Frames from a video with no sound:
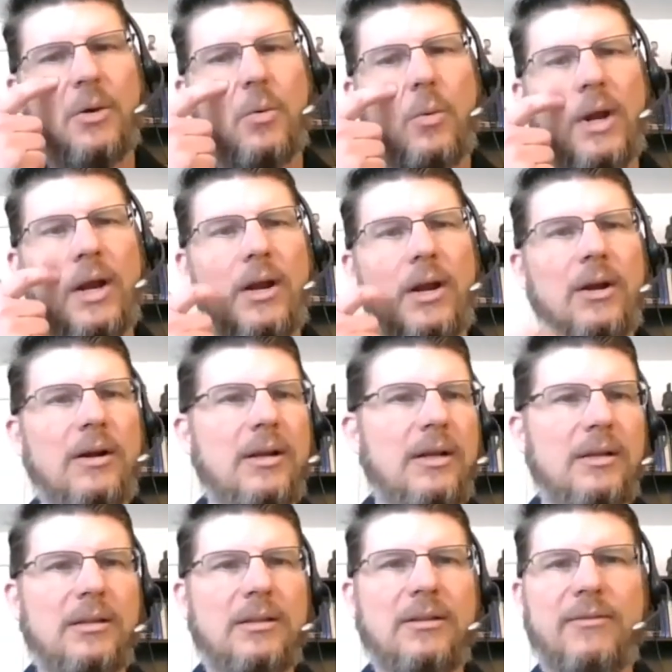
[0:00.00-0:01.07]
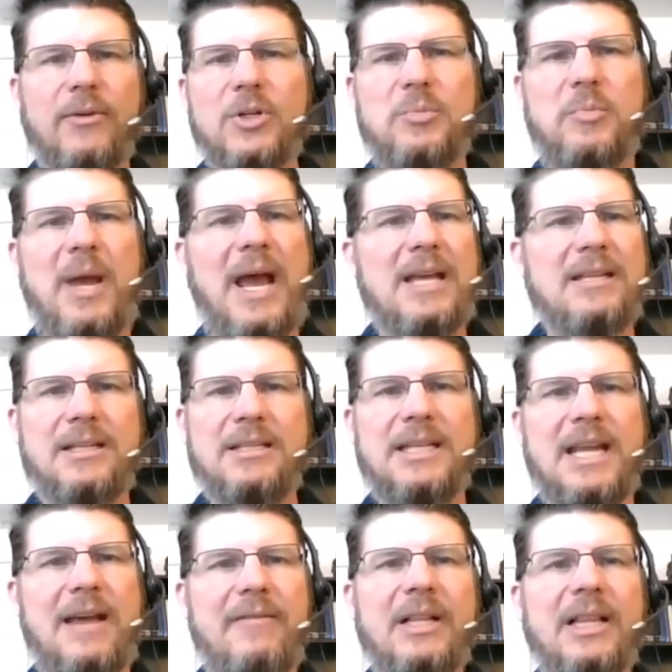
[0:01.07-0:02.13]
where the first pass doesn't
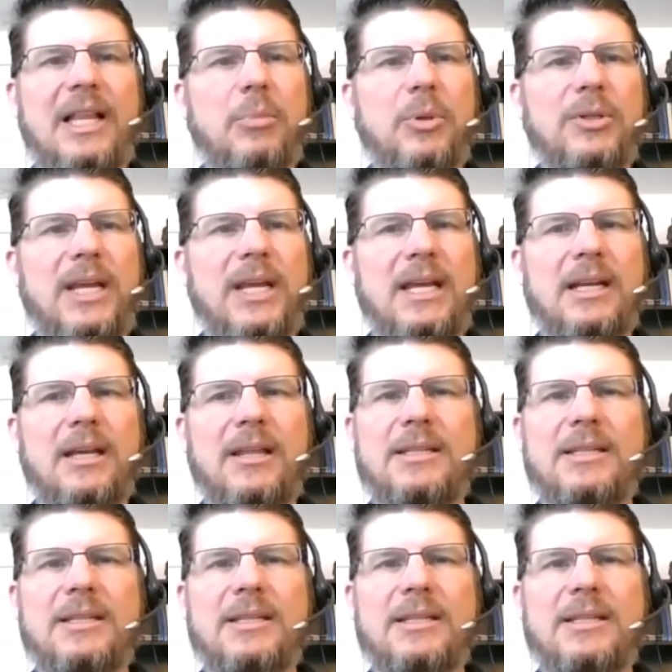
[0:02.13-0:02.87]
have any labeled data.